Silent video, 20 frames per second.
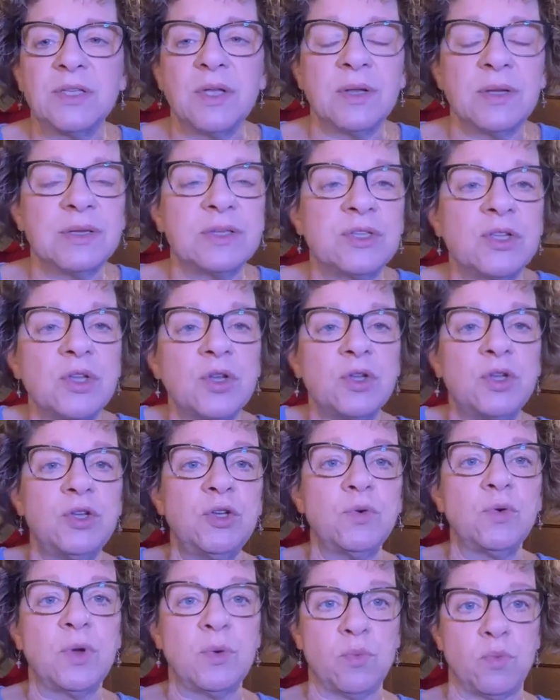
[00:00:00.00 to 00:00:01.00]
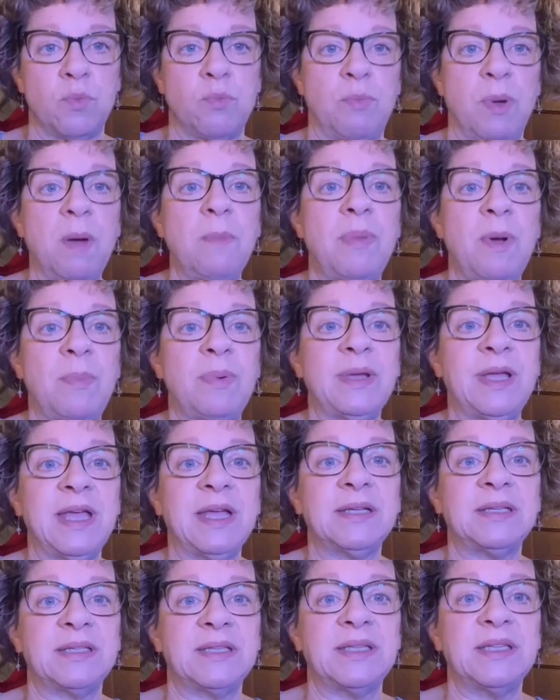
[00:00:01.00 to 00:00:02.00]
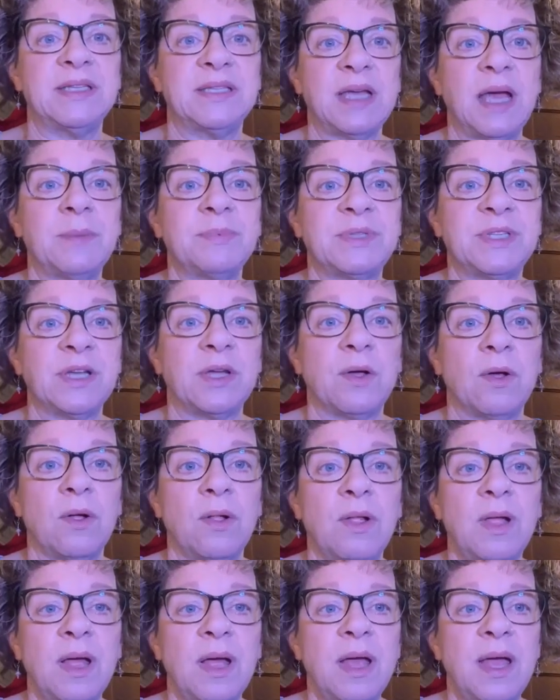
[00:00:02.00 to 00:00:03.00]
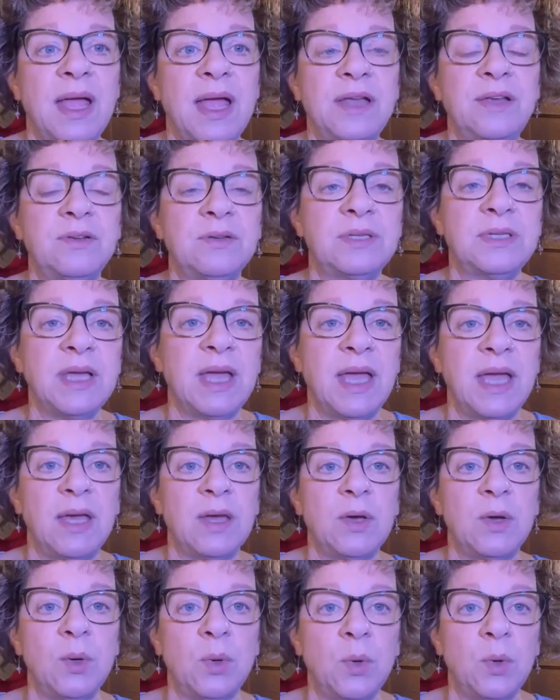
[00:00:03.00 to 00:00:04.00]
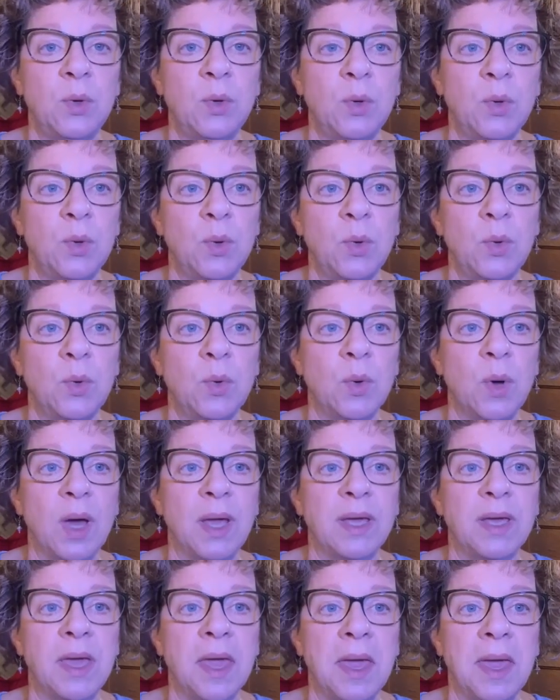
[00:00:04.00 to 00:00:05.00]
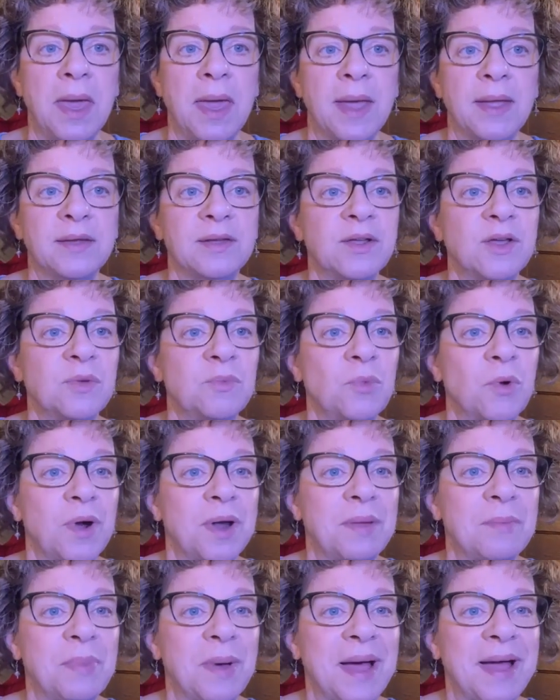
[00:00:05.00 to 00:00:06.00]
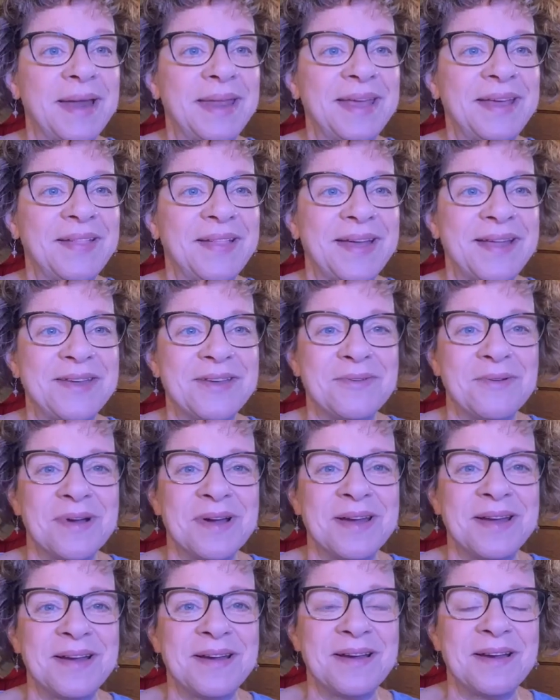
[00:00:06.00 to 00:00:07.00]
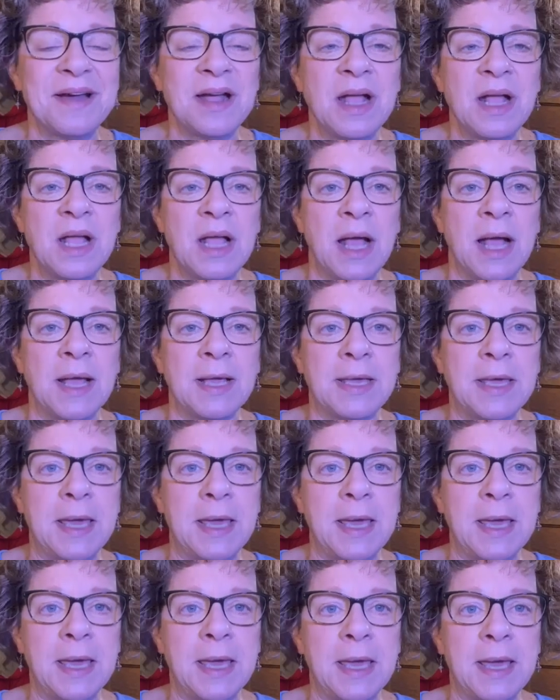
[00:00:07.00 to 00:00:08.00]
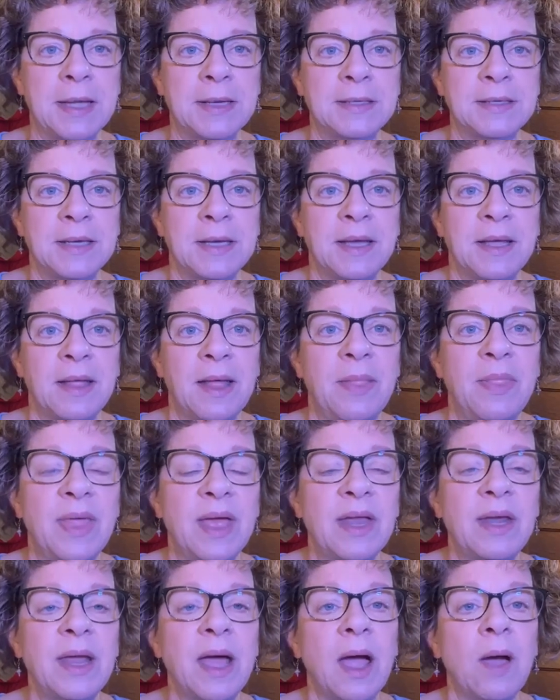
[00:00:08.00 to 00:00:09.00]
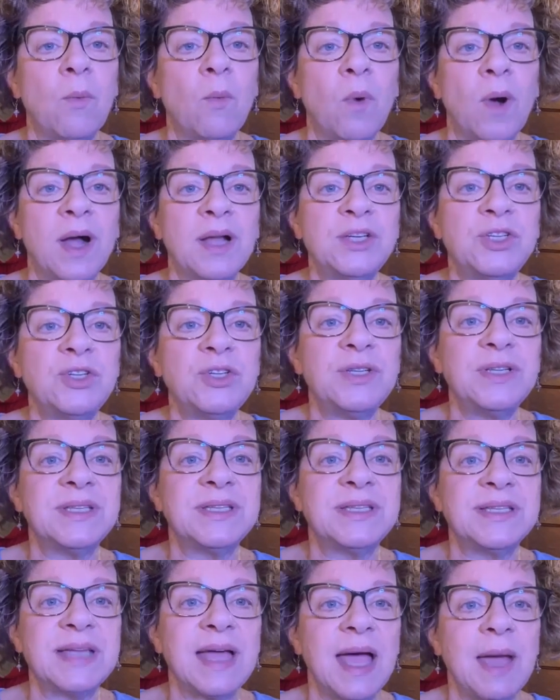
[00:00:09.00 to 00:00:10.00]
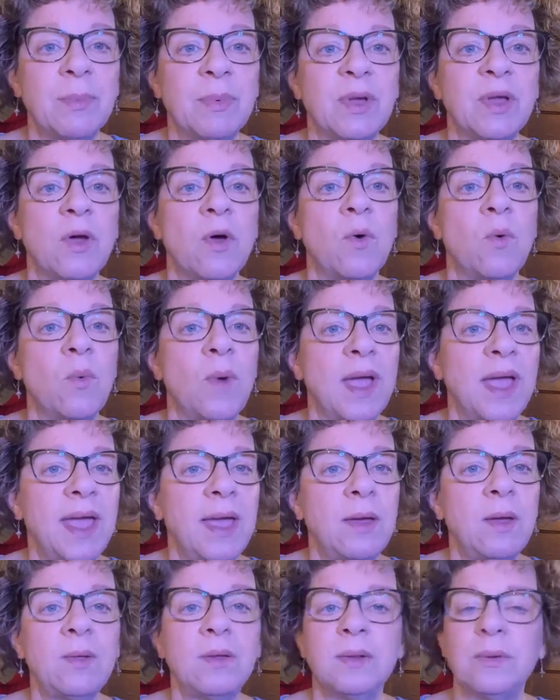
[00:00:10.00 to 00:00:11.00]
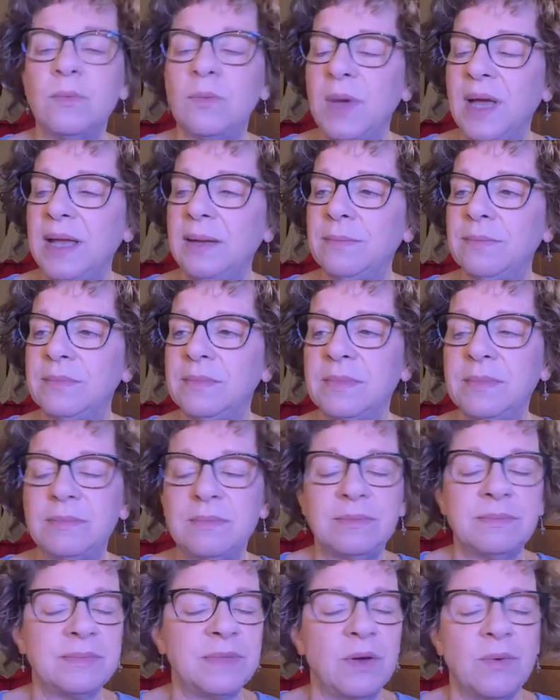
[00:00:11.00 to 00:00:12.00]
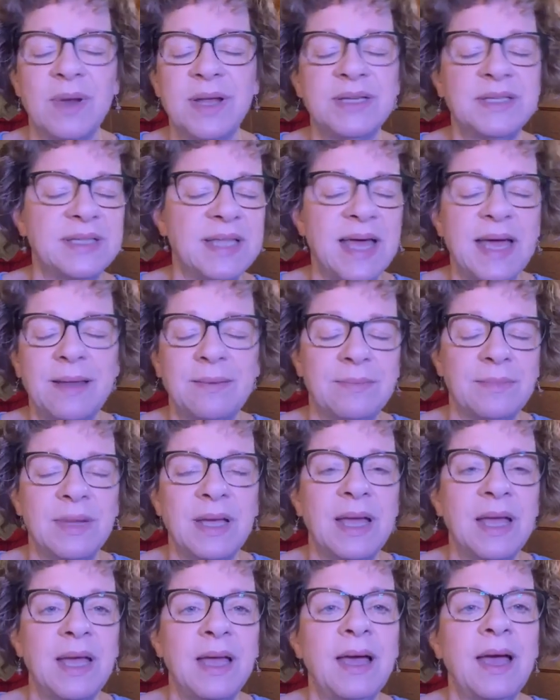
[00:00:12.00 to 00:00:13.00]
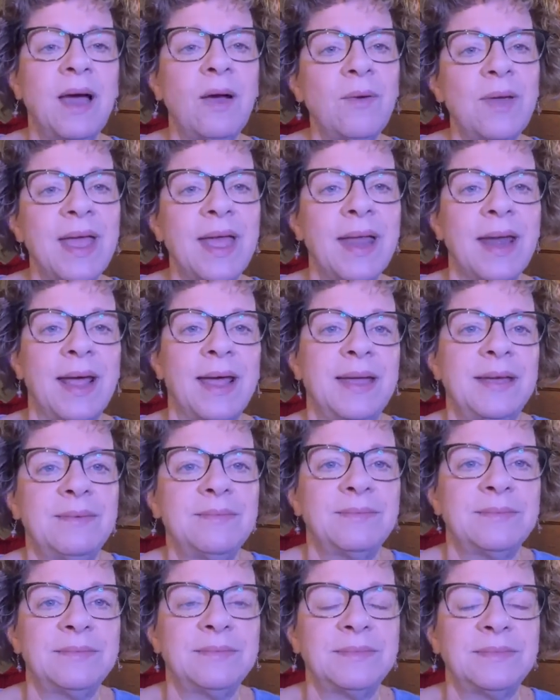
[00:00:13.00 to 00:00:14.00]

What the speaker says: So you bump up against this obstacle and you say, ooh, I can't. Good morning, Bonnie. Glad you are here. I can't. And then I want you to stop and go, wait, erase that. How can I?